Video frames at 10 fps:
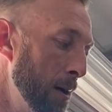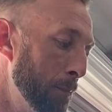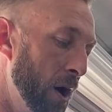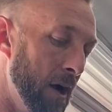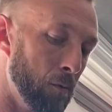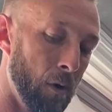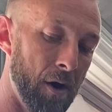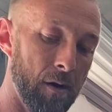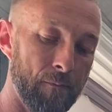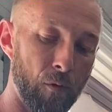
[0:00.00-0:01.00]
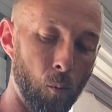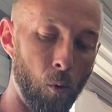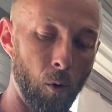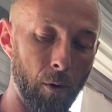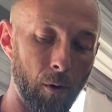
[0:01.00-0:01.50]
But running them for
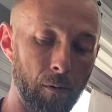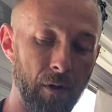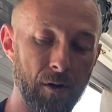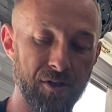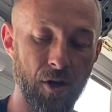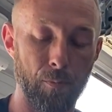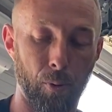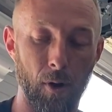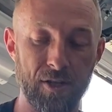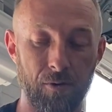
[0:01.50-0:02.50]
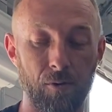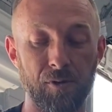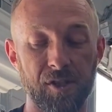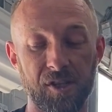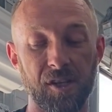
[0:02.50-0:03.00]
water, there's no pressure on
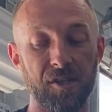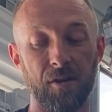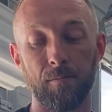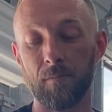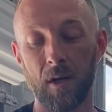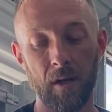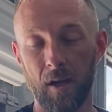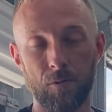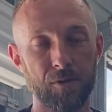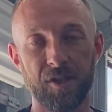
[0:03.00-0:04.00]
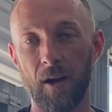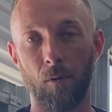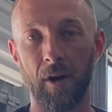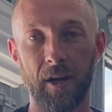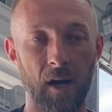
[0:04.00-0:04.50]
the system. It'll stay
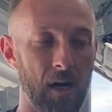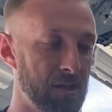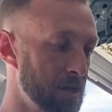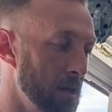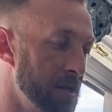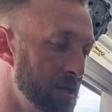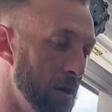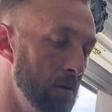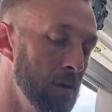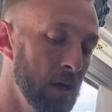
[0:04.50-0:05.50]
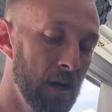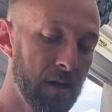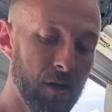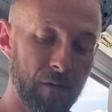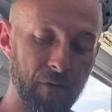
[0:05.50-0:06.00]
running constantly. So
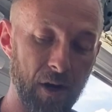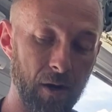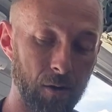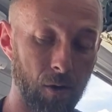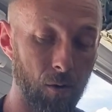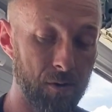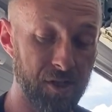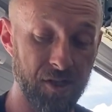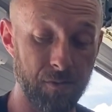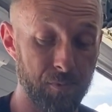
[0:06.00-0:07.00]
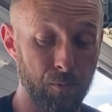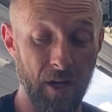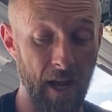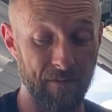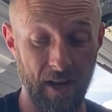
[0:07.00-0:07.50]
good for the intercooler systems.
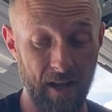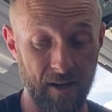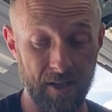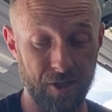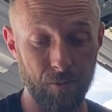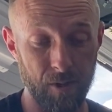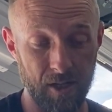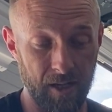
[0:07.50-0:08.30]
We haven't had an issue with it